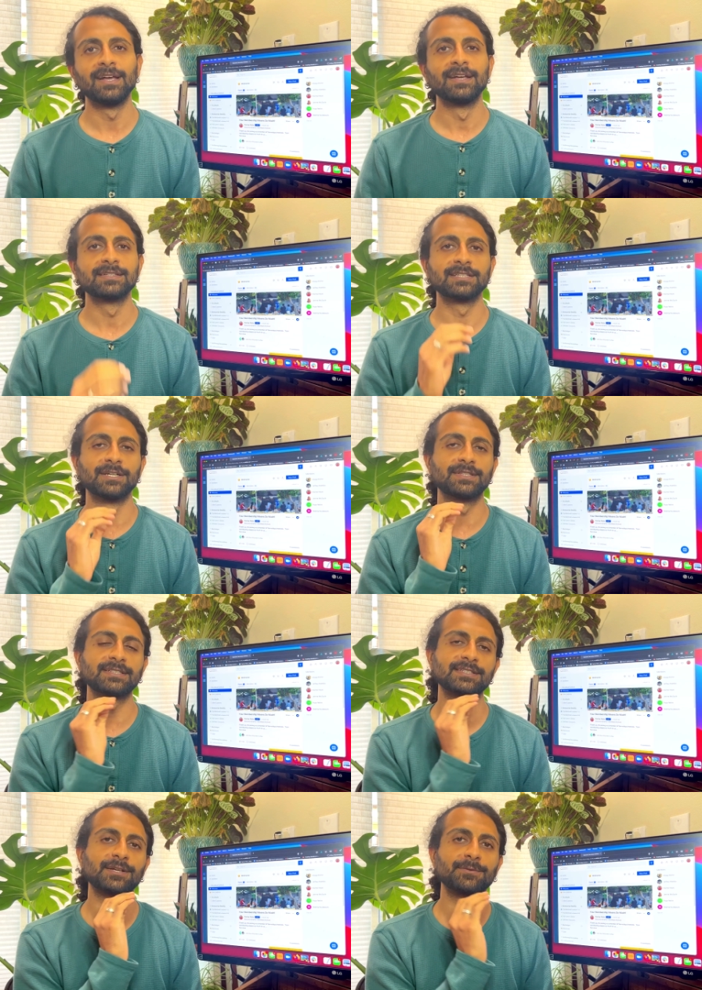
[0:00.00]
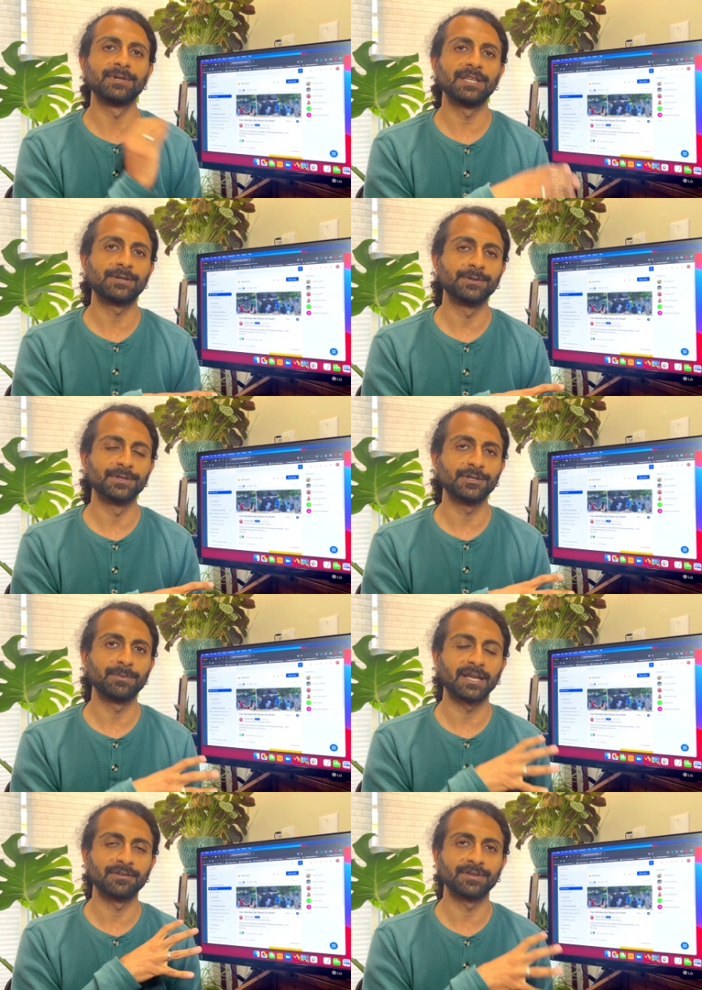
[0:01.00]
So this is a really cool new
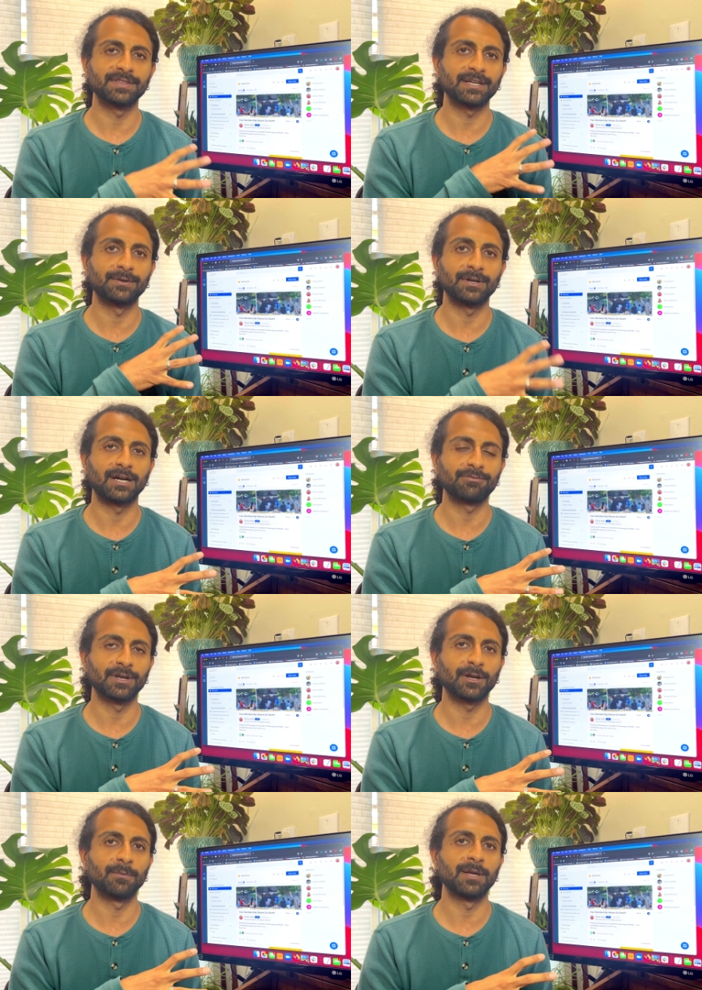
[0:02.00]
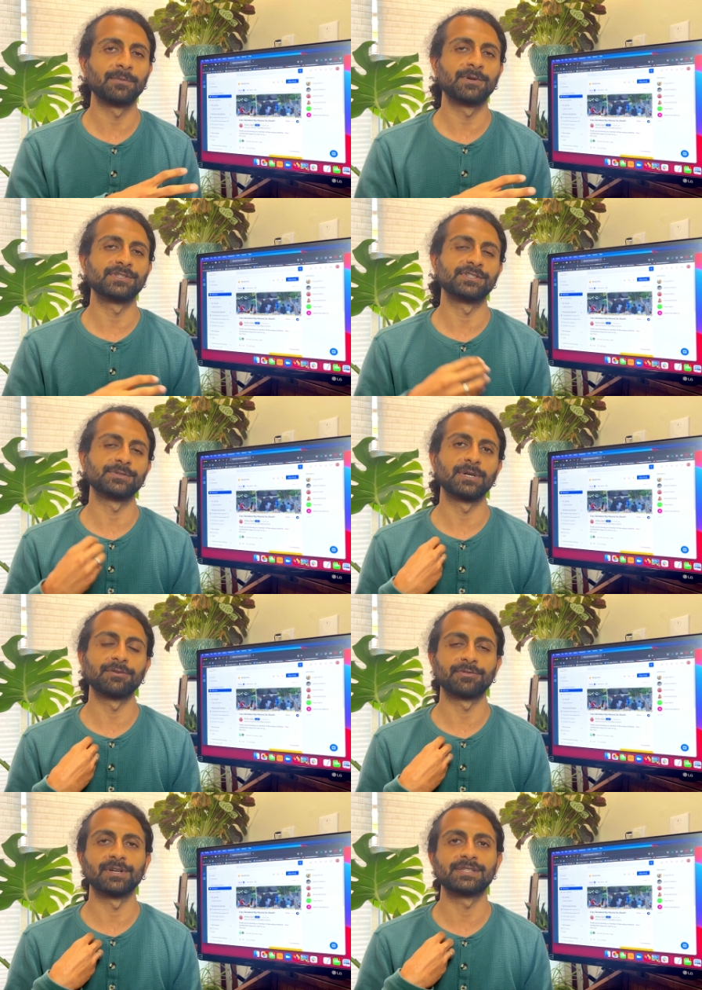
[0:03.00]
benefit that we're offering our members. It's a way
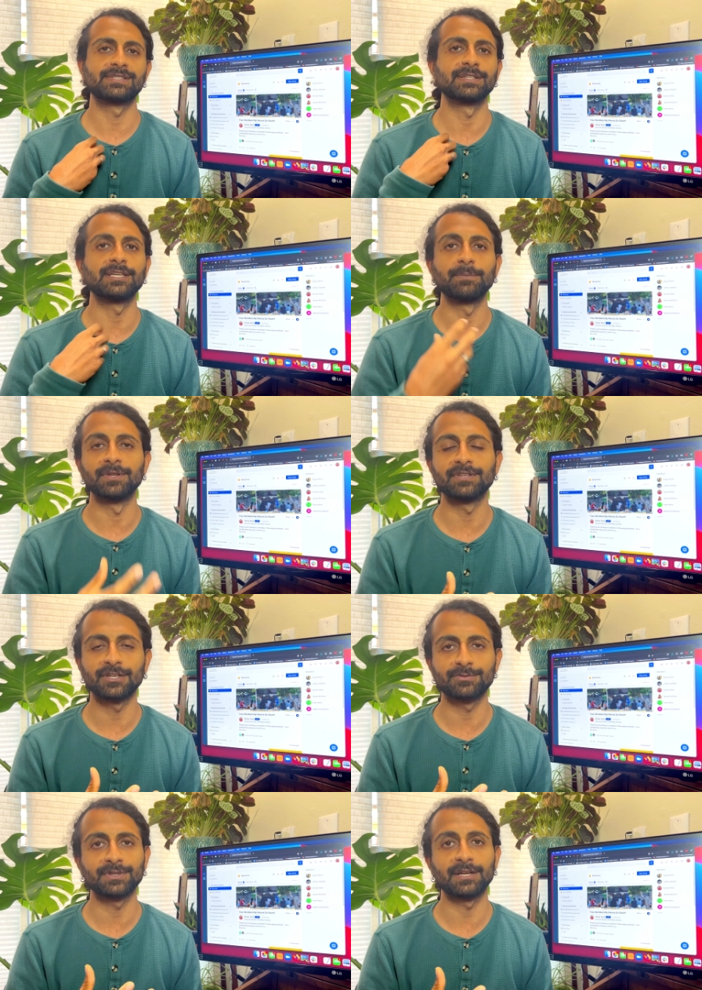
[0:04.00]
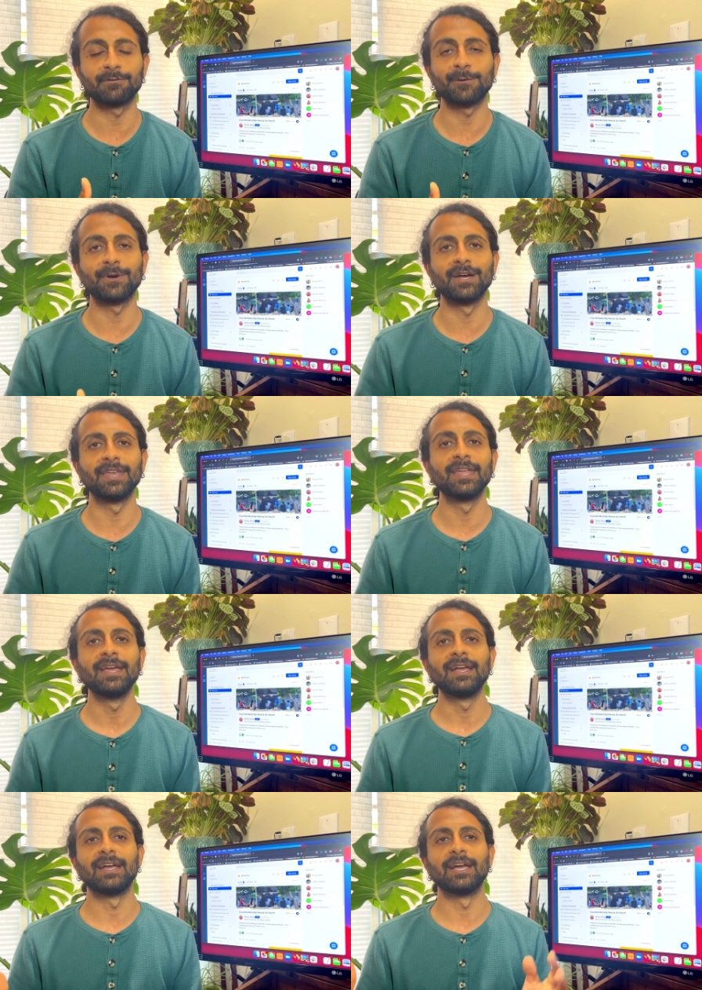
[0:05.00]
for us to keep in touch with everyone
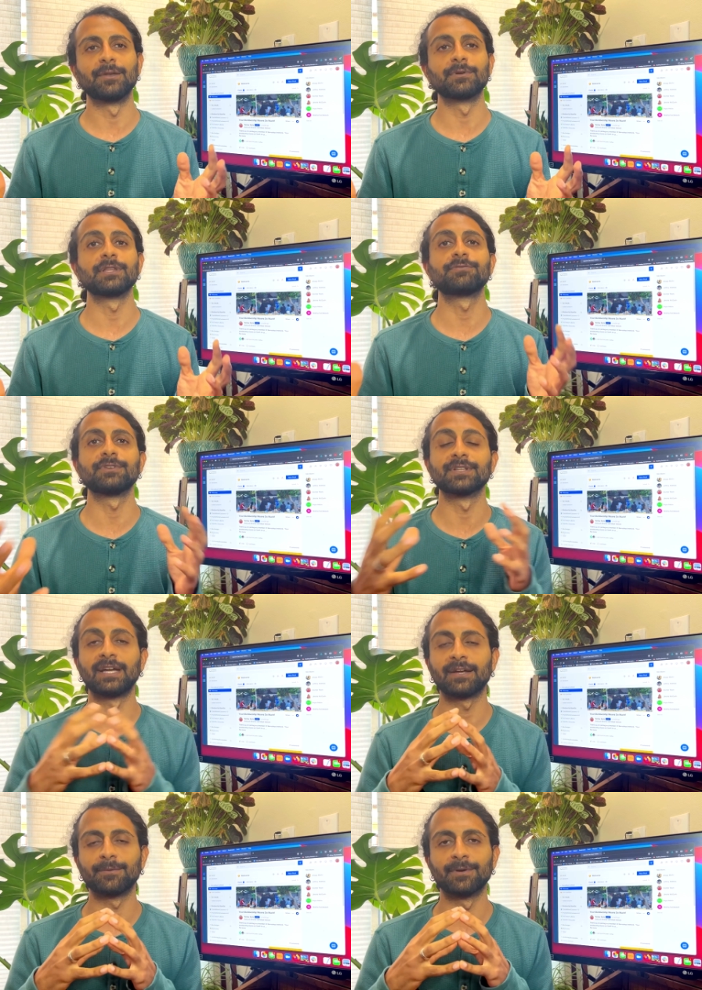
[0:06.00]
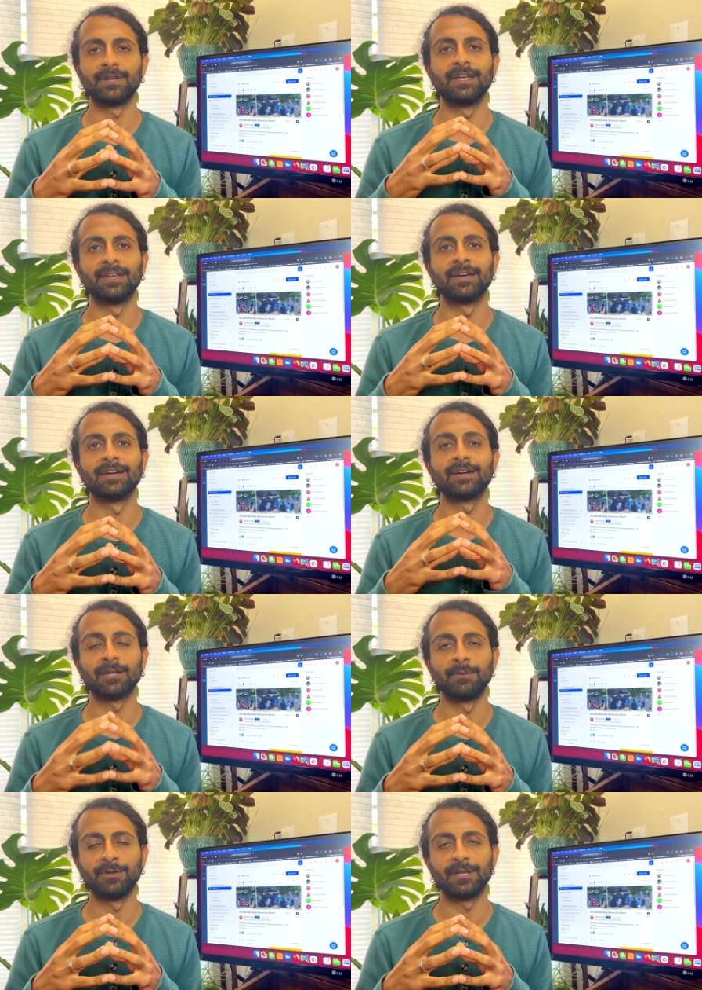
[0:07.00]
and really feel like we're in a
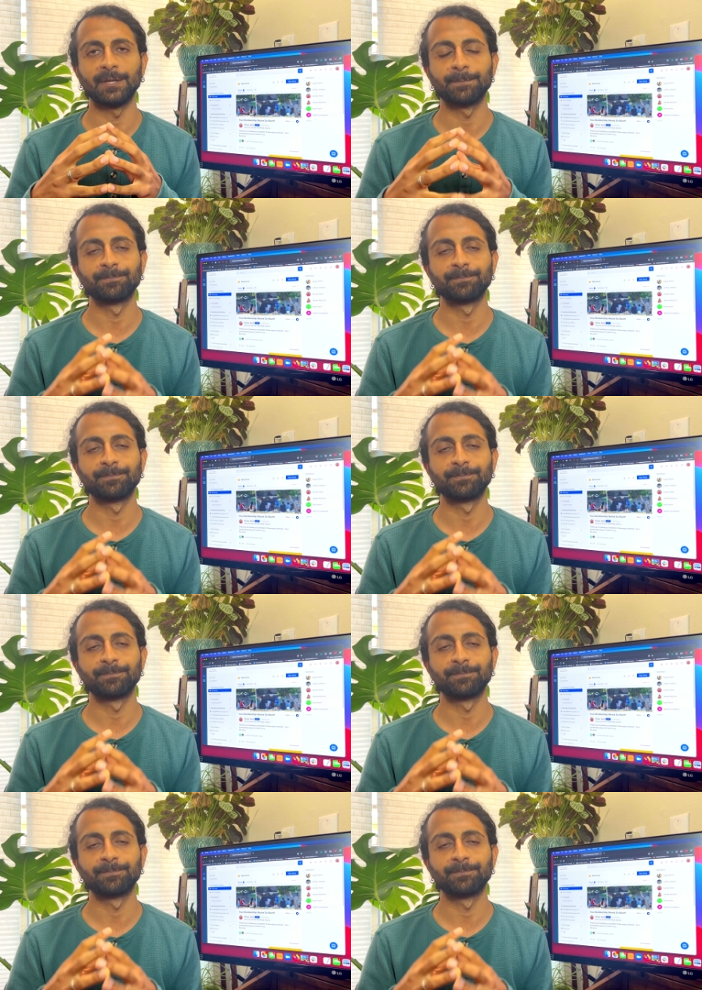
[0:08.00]
community.